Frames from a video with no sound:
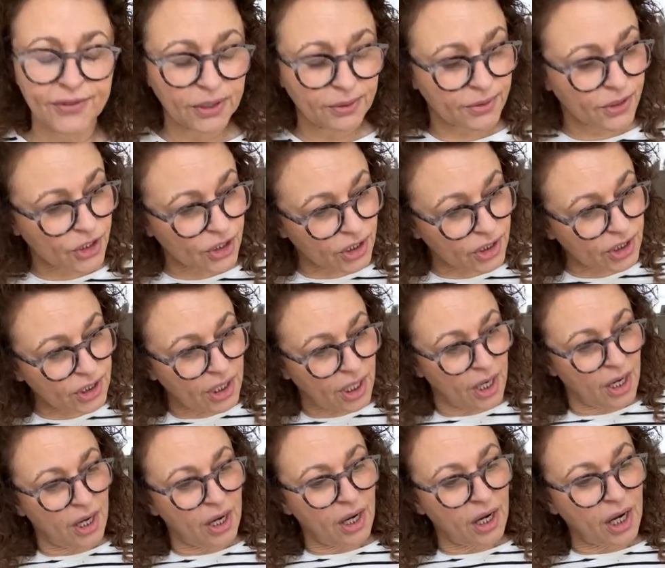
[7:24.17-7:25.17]
And I was just,
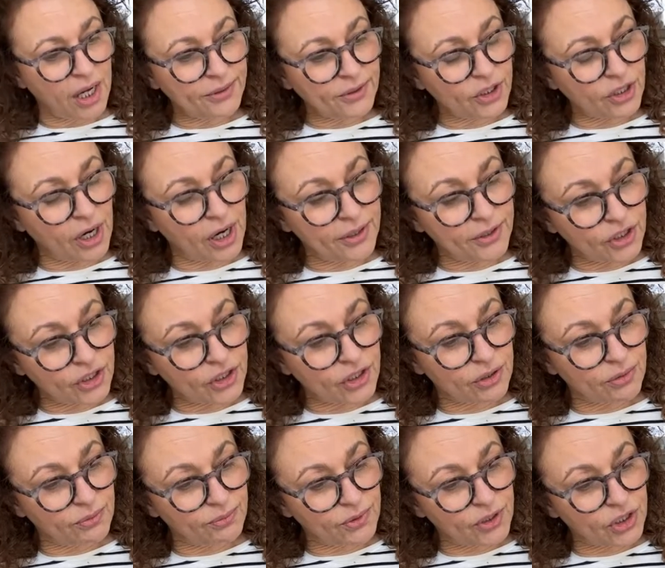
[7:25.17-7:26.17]
I, I
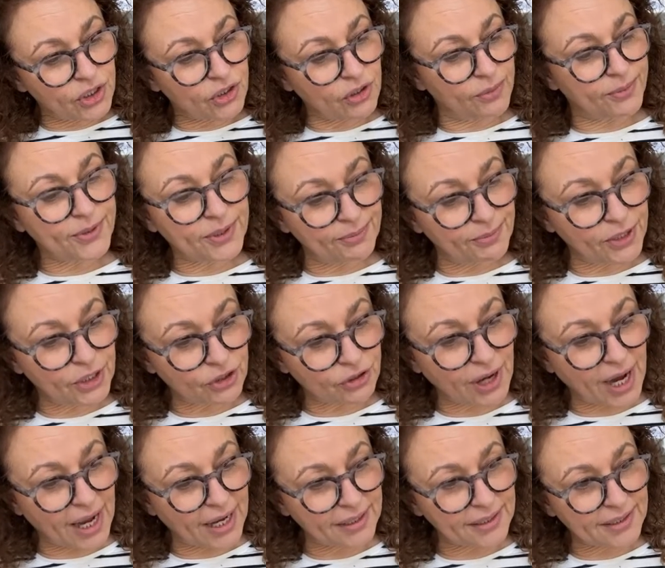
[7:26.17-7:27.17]
just stopped in my
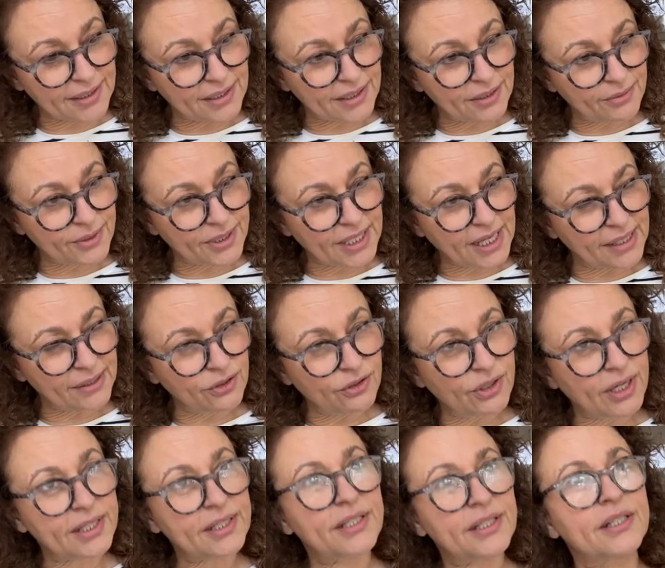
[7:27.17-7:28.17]
tracks as I was getting
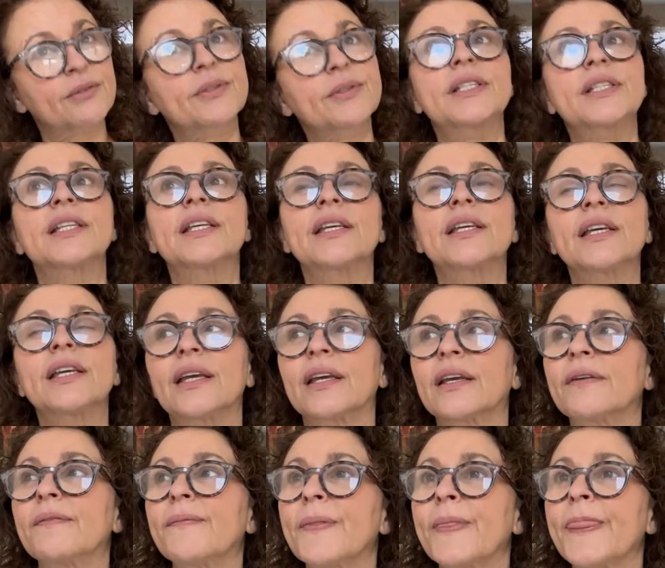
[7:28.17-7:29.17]
dressed and I was thinking,